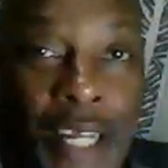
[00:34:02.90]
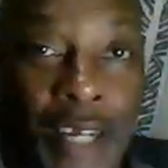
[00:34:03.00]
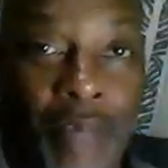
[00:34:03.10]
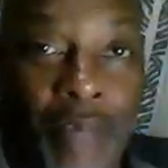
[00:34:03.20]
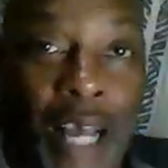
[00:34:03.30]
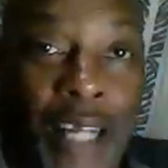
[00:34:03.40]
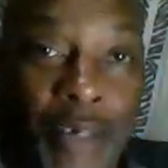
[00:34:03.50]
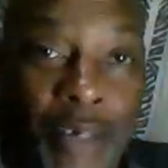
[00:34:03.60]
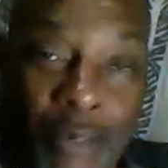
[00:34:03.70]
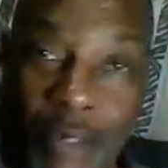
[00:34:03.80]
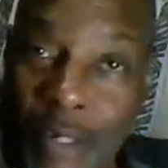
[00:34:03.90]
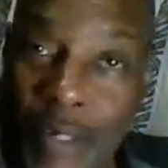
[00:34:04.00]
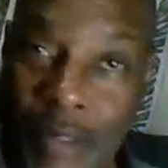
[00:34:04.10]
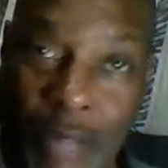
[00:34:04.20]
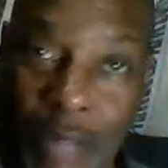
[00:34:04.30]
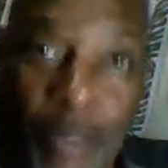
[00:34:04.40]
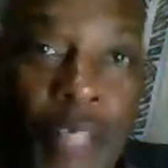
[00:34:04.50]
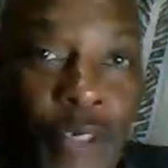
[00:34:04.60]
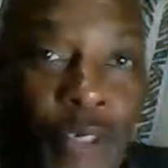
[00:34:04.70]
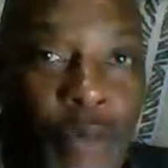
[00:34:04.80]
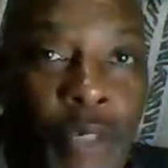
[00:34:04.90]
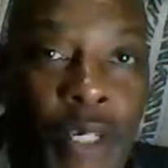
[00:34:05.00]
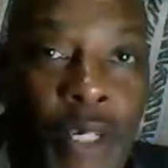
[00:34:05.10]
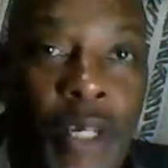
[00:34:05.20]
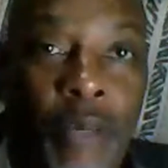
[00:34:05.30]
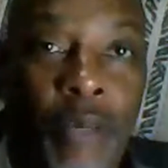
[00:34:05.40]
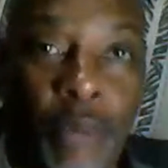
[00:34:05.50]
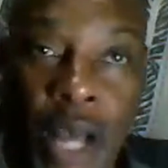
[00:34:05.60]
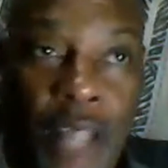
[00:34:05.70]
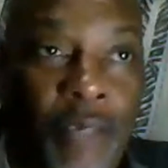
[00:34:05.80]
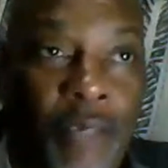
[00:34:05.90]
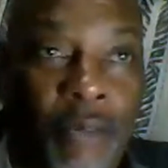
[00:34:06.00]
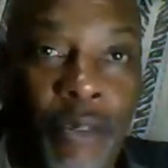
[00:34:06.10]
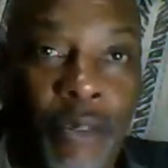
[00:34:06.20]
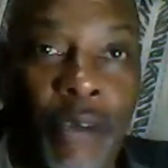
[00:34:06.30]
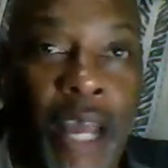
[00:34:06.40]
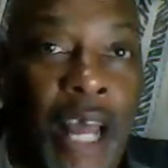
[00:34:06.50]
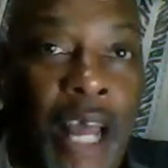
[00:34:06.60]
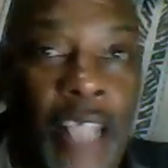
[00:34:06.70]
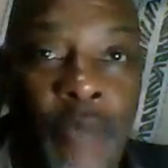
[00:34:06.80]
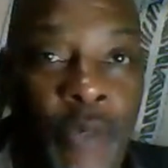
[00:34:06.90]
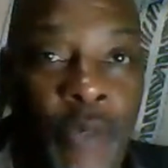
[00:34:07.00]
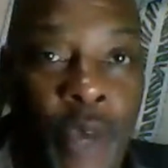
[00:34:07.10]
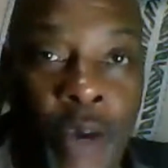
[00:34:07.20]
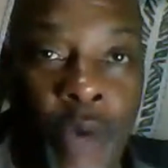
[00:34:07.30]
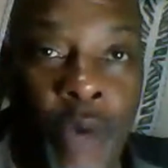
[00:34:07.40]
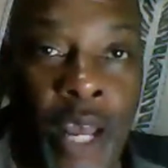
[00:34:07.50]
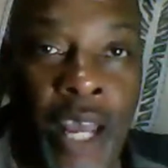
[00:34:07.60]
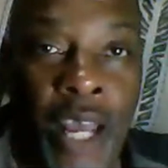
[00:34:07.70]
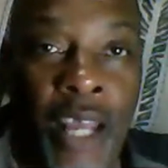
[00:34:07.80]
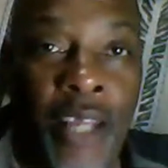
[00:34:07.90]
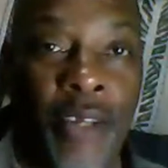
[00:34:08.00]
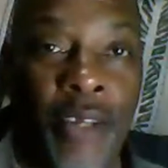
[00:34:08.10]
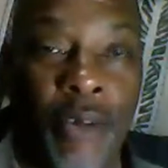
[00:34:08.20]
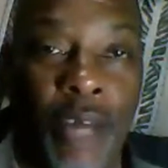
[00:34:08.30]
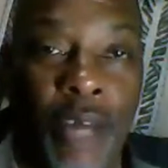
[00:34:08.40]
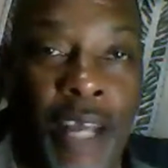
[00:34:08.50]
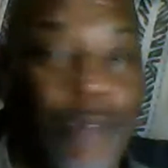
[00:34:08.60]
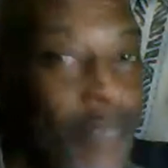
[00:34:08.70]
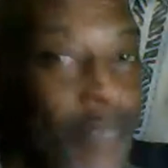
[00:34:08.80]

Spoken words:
Ghana, God bless you. But you don't have high-speed railway. You don't have.